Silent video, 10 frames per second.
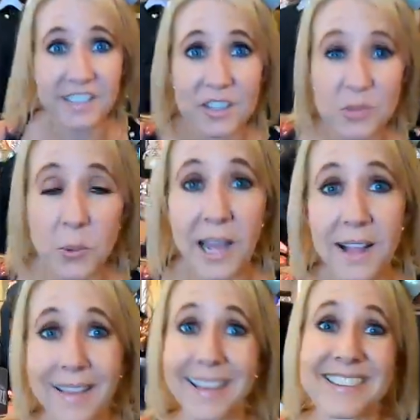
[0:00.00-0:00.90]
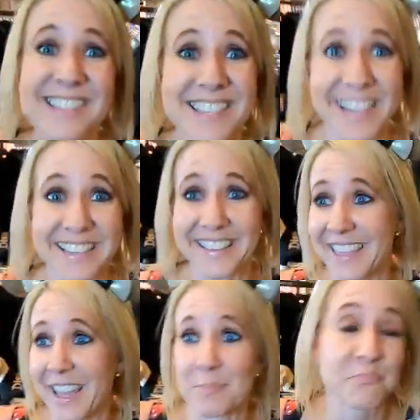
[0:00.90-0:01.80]
it as well and decided
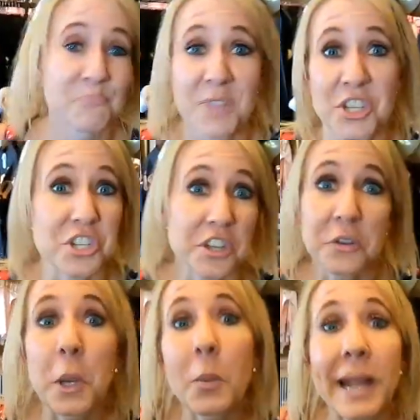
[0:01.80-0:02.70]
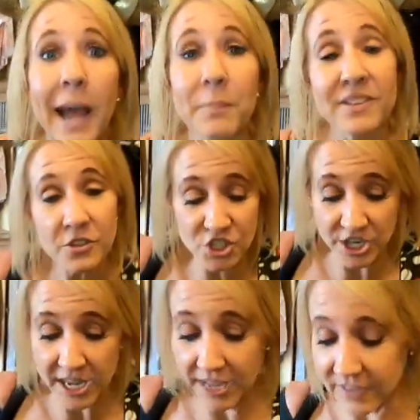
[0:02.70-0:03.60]
that she doesn't know what happened, so
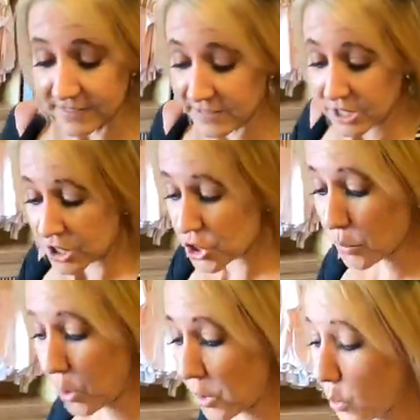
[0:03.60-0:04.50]
she gave us 2 more